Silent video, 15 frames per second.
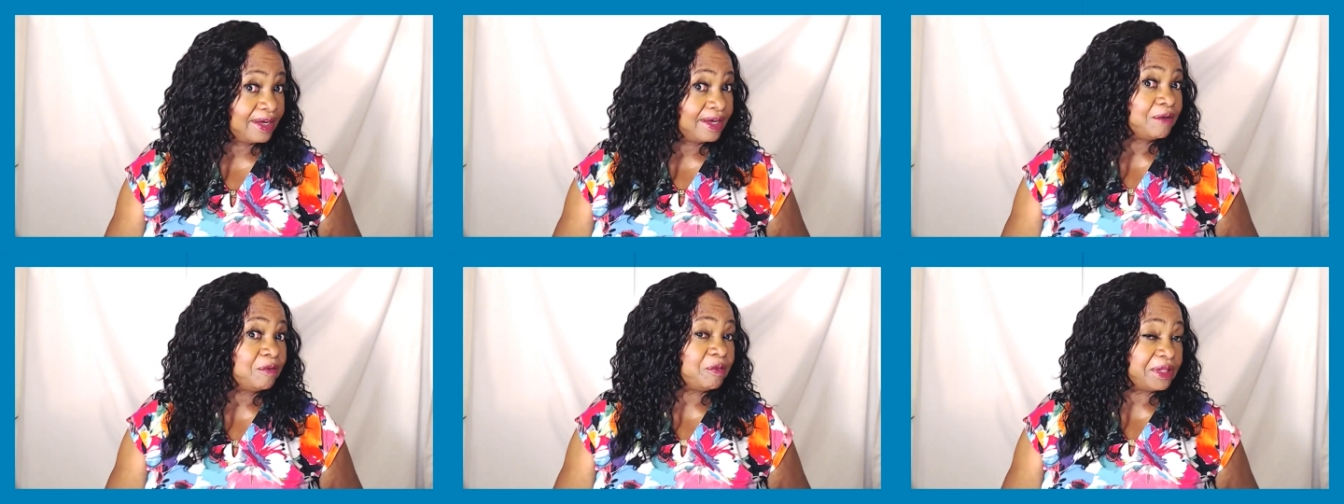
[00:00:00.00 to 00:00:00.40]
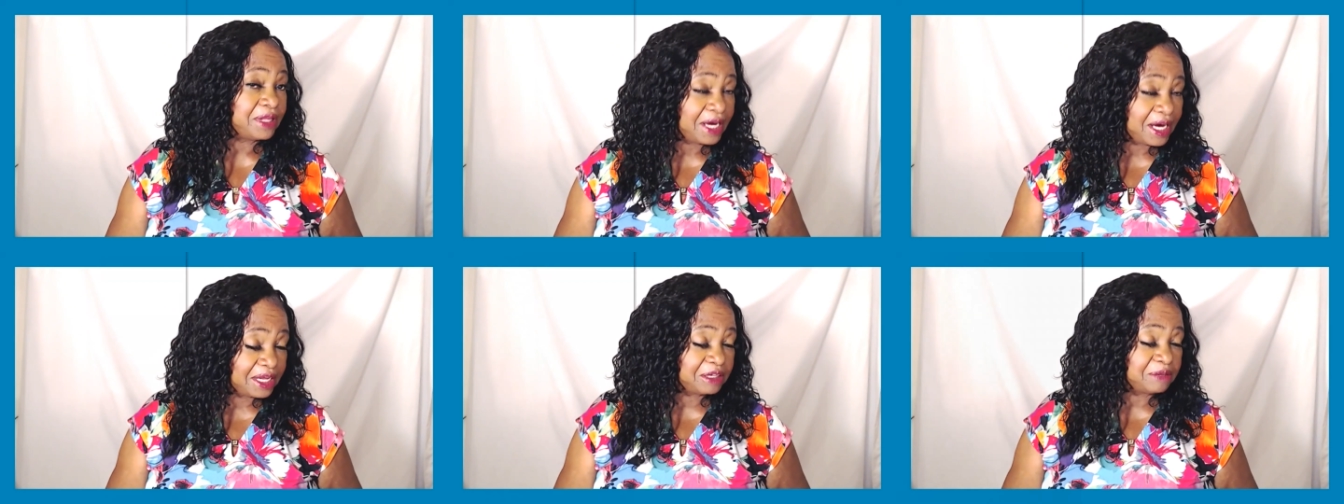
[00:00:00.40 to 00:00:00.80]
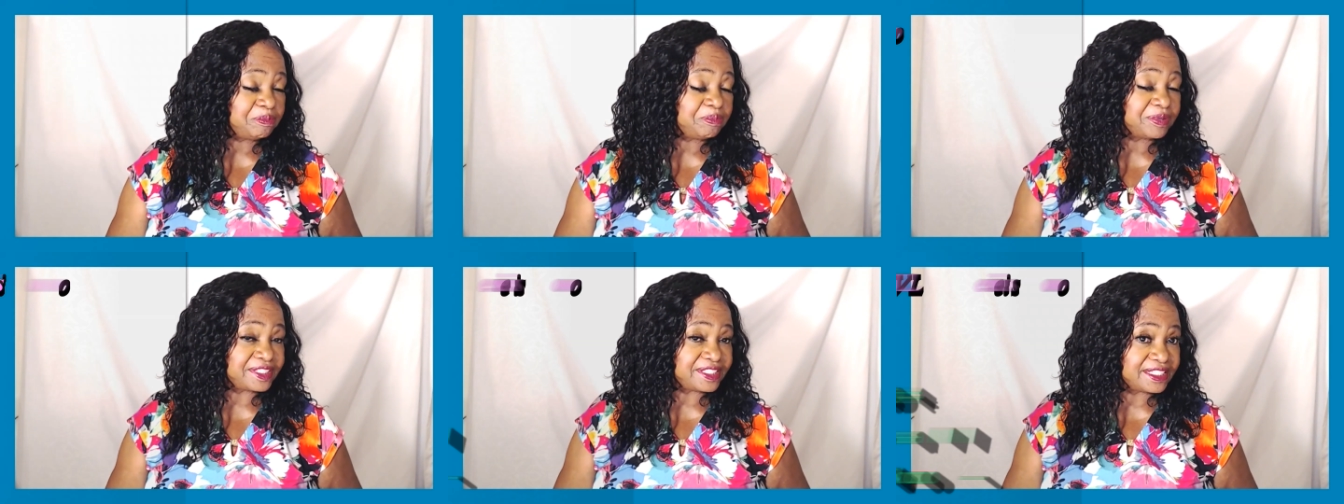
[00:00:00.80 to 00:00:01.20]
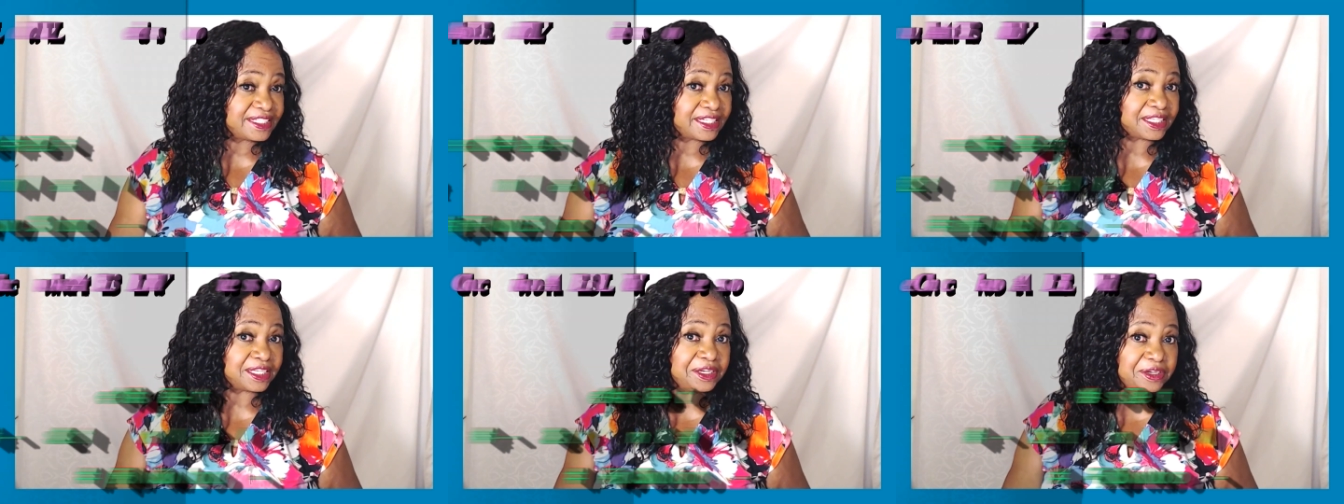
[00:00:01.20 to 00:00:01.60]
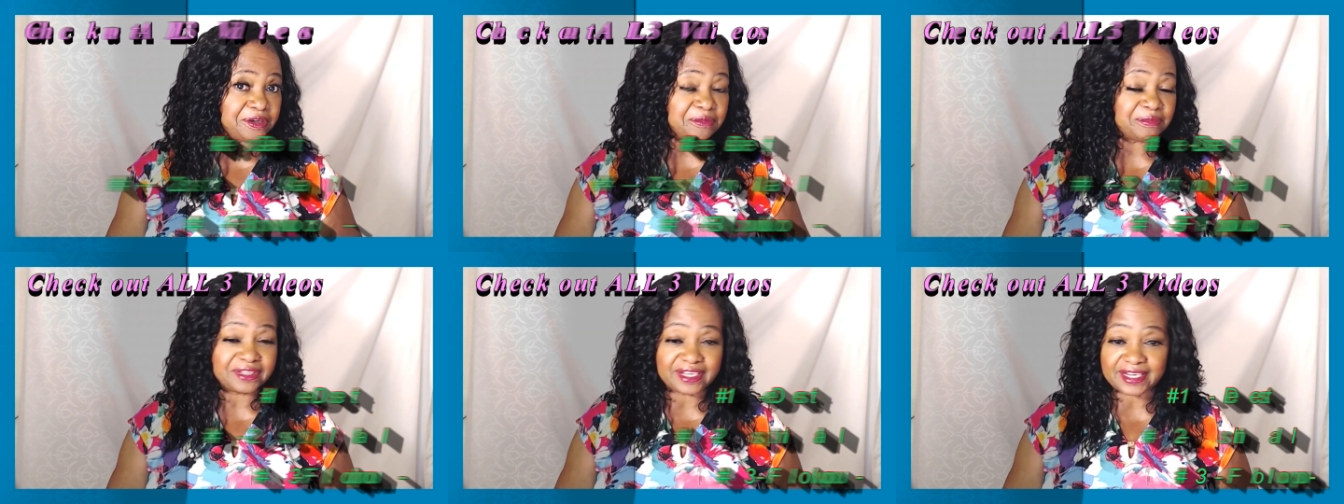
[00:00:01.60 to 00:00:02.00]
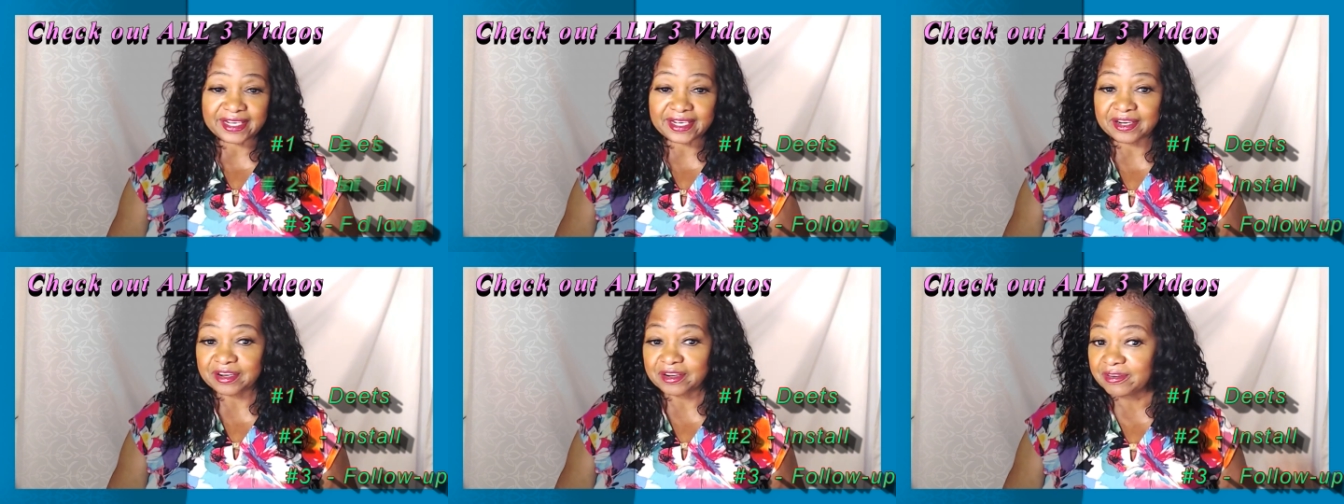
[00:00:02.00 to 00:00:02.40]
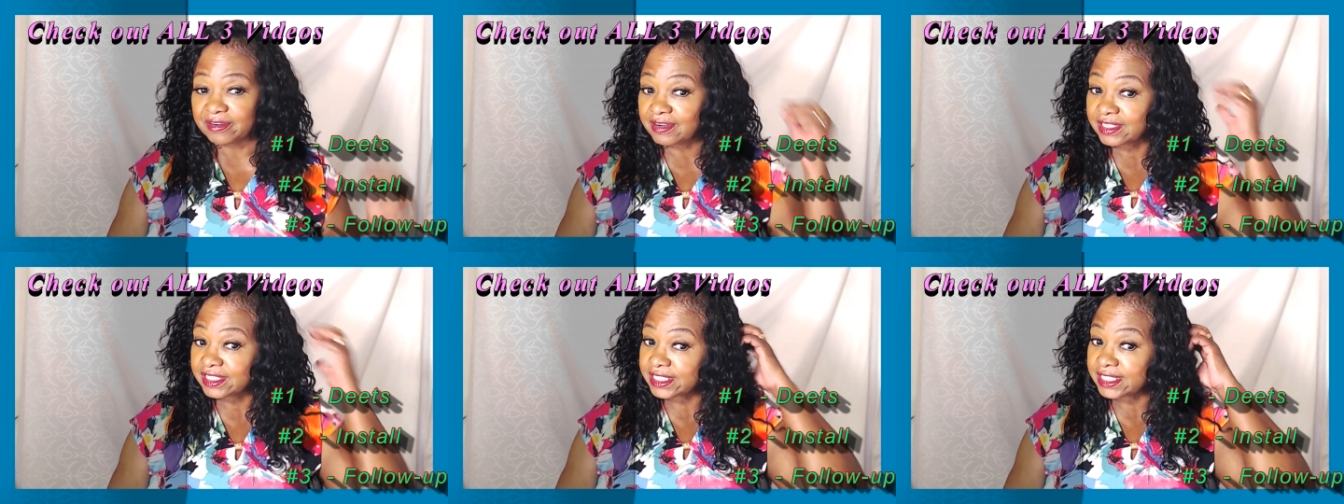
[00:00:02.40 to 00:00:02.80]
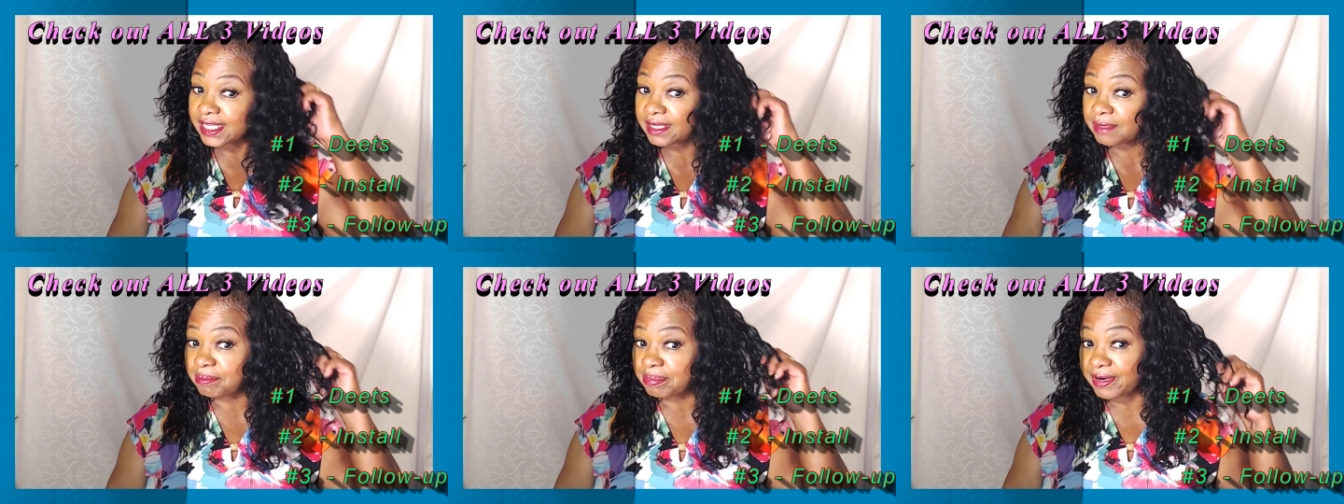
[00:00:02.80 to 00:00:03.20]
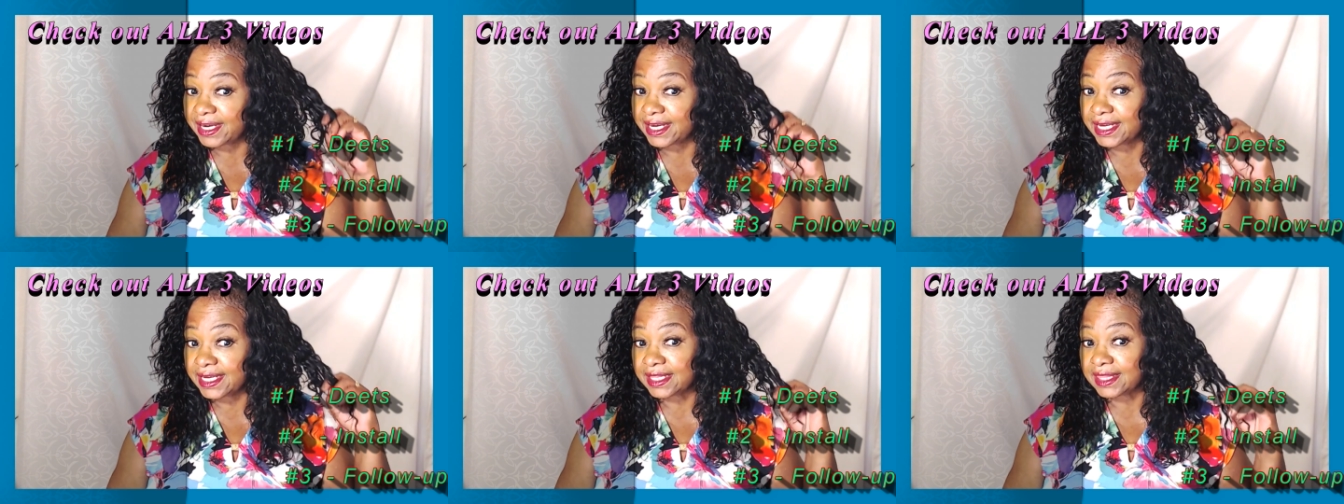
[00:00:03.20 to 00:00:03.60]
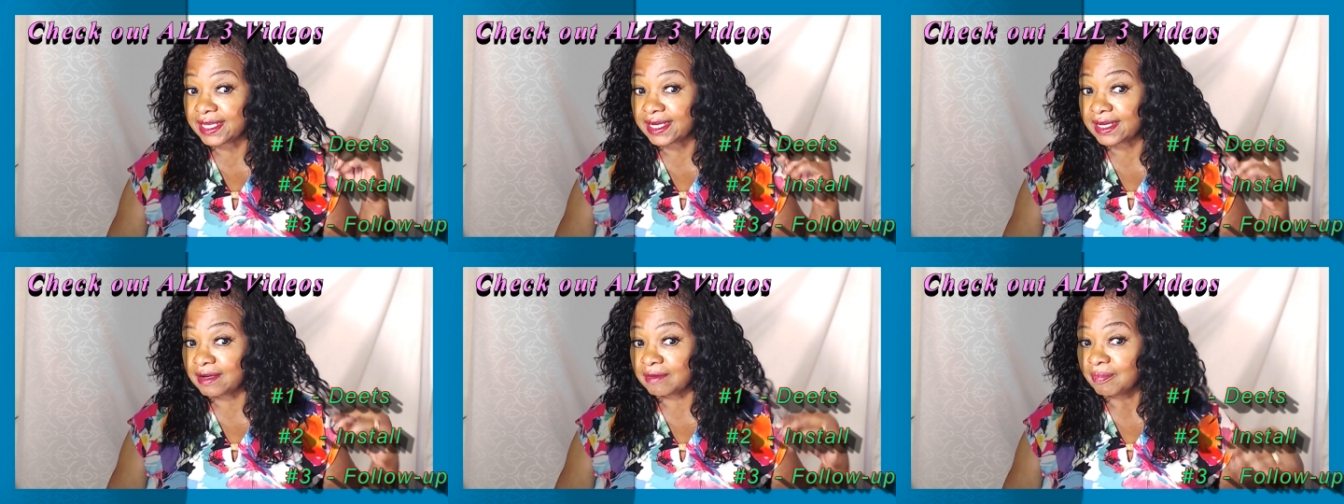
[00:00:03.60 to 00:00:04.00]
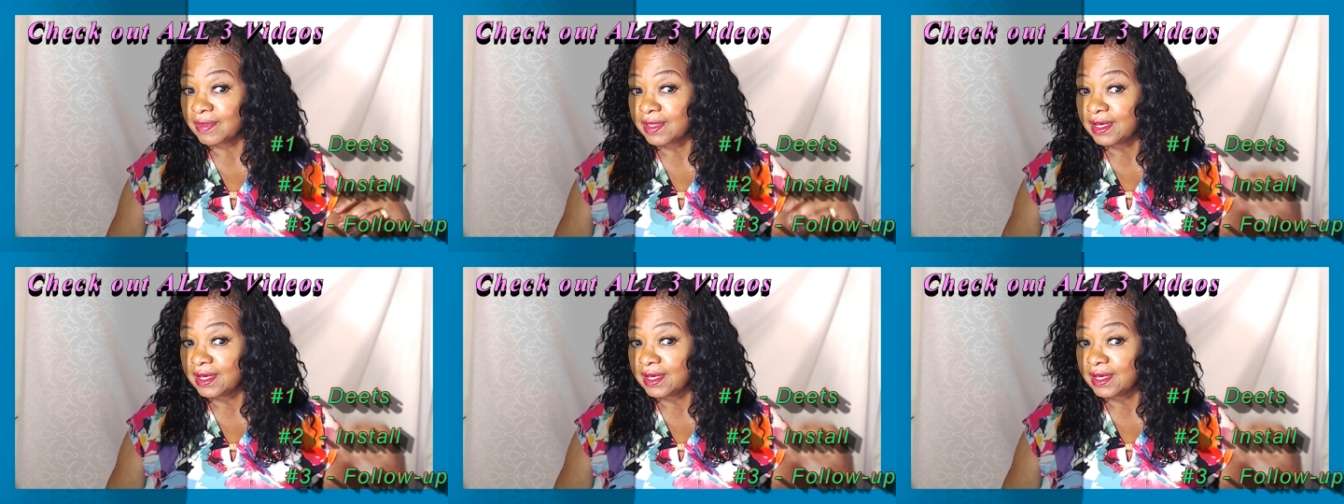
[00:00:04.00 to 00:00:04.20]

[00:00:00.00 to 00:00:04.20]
100% human hair crochet braid. Now,